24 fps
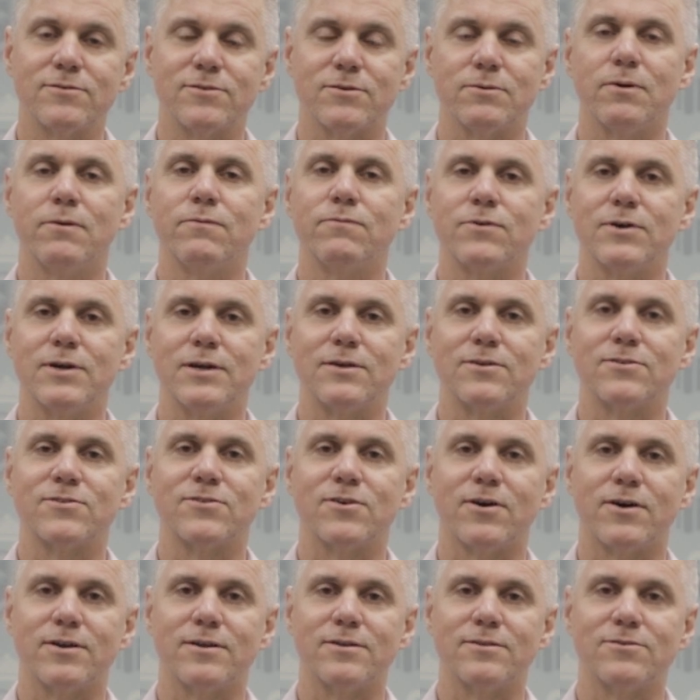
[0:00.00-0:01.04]
So we're very
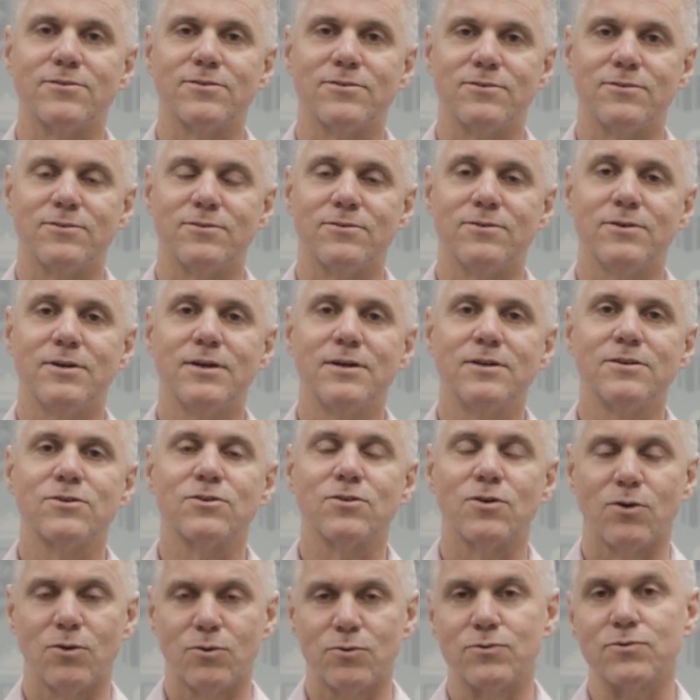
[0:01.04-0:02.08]
excited to,
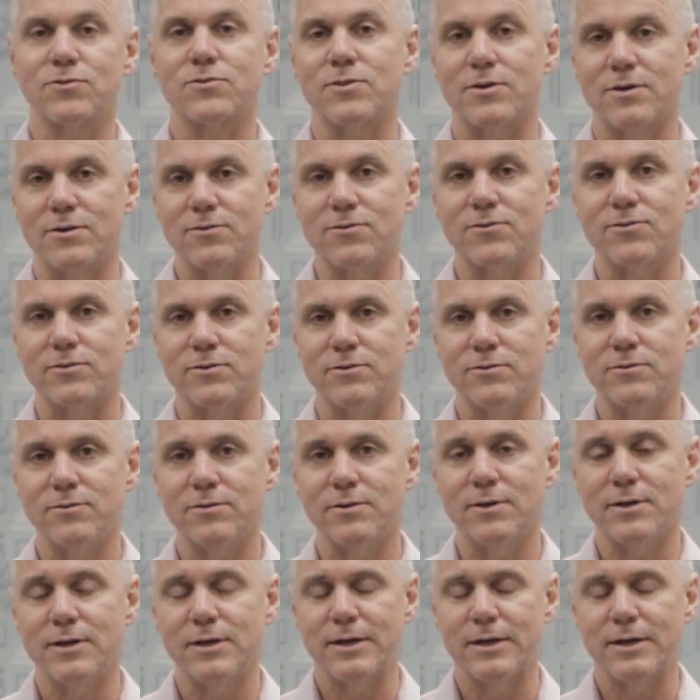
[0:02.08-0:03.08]
to launch those soon.